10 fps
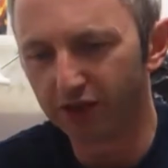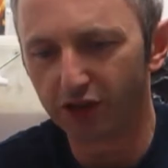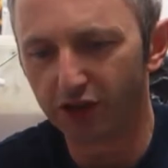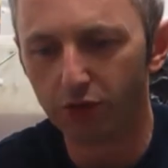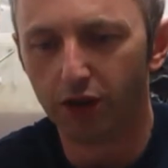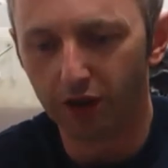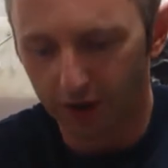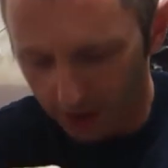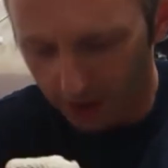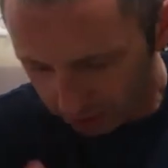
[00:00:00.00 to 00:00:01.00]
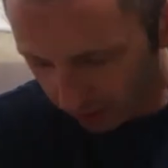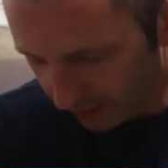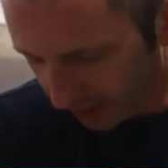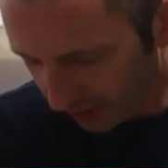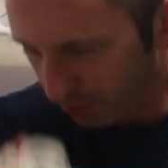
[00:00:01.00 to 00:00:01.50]
so
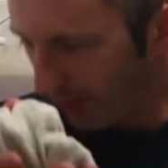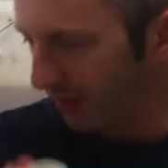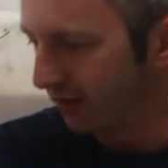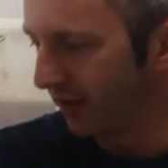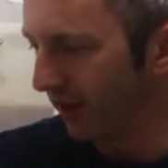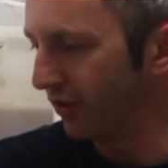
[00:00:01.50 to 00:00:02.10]
plenty of space there.